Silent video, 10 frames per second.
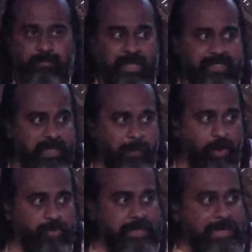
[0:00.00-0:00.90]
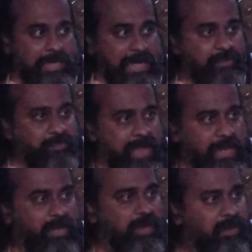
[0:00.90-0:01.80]
It's about
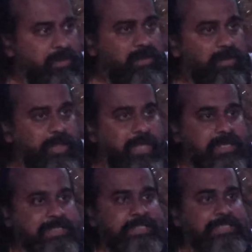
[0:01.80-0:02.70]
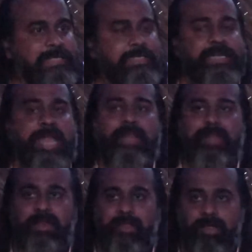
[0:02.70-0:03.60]
living in a certain